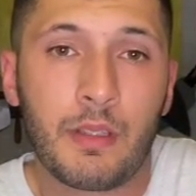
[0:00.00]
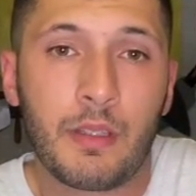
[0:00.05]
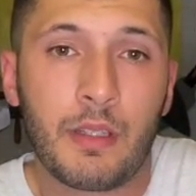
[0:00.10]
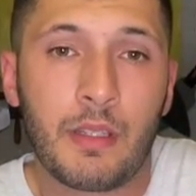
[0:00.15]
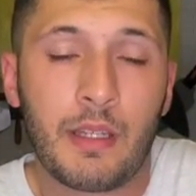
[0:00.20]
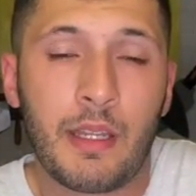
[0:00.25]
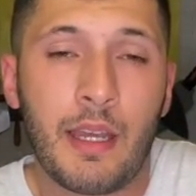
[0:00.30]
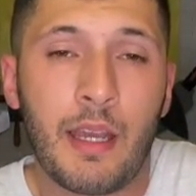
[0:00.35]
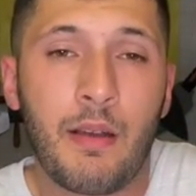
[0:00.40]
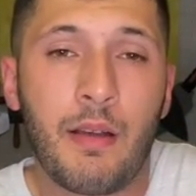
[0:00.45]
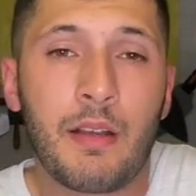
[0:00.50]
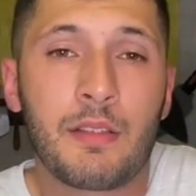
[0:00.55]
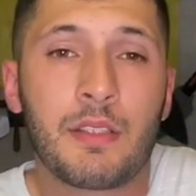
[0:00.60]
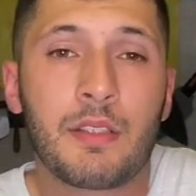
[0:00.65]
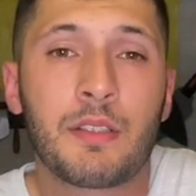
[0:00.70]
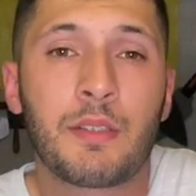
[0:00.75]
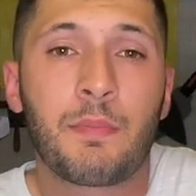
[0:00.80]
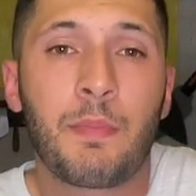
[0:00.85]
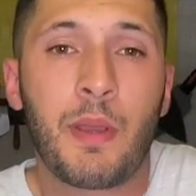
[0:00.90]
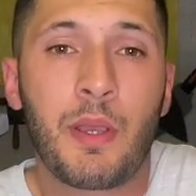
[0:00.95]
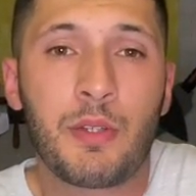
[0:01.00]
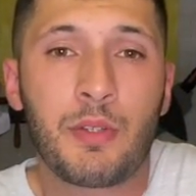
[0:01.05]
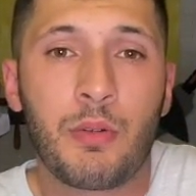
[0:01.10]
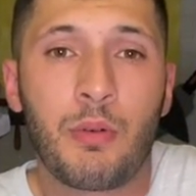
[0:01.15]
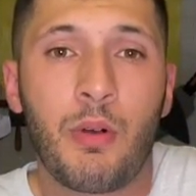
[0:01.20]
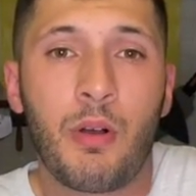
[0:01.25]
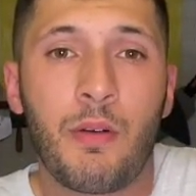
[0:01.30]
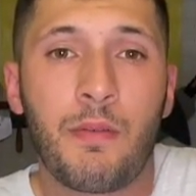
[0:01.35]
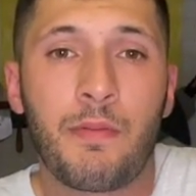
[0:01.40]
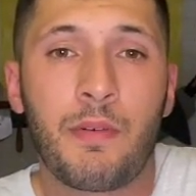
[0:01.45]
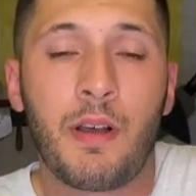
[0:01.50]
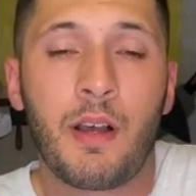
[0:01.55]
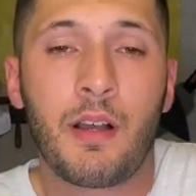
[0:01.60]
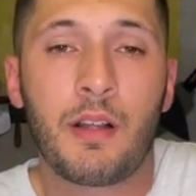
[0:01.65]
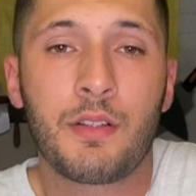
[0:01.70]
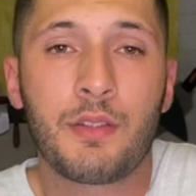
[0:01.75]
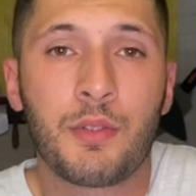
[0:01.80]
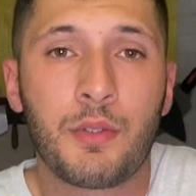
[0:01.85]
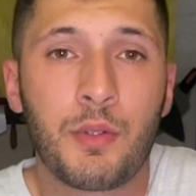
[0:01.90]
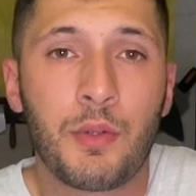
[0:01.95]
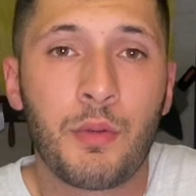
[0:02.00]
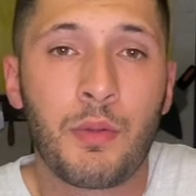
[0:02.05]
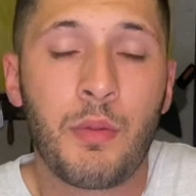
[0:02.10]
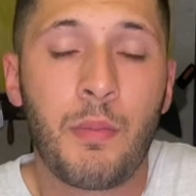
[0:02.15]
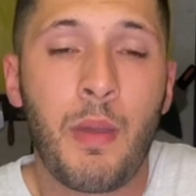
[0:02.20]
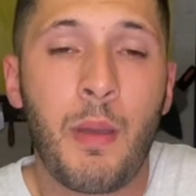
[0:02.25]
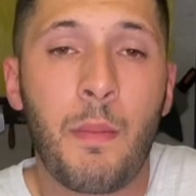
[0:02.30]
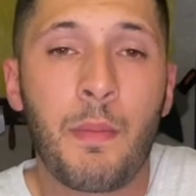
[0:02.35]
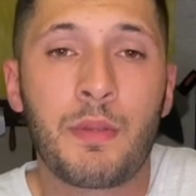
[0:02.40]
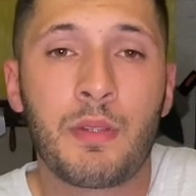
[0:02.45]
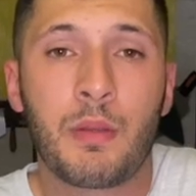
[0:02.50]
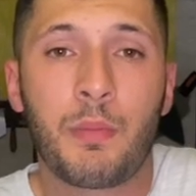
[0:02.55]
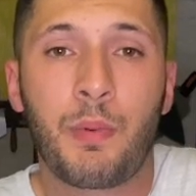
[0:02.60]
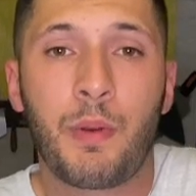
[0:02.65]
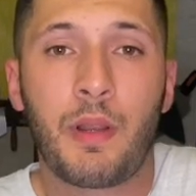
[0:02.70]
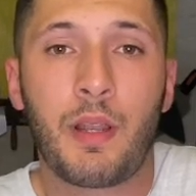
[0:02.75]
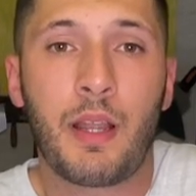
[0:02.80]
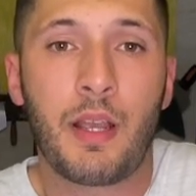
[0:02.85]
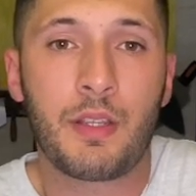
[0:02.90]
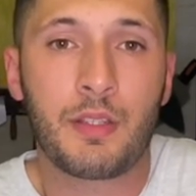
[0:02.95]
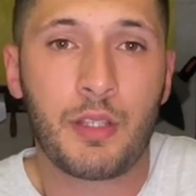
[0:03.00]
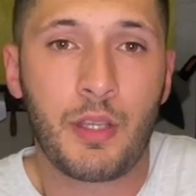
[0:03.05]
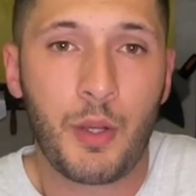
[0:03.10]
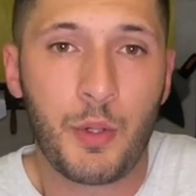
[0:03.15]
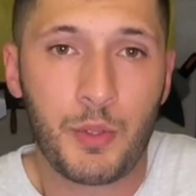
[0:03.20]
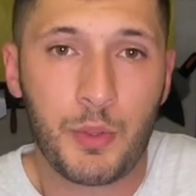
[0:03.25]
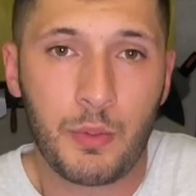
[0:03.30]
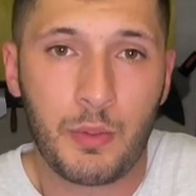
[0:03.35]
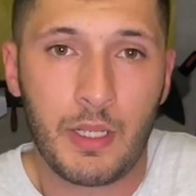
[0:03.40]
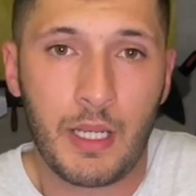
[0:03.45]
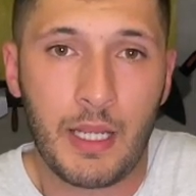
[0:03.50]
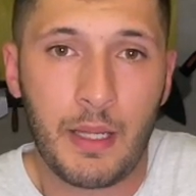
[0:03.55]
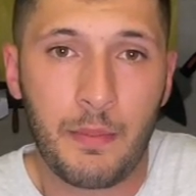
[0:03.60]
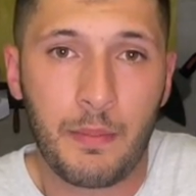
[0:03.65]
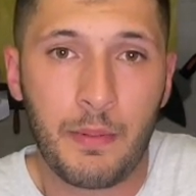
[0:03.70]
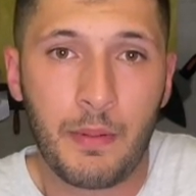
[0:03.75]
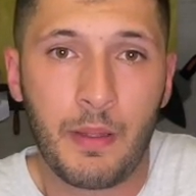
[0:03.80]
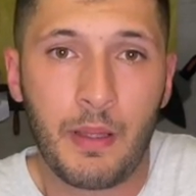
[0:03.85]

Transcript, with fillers: Now, as a special offer to the members of the Bricklayer Social Club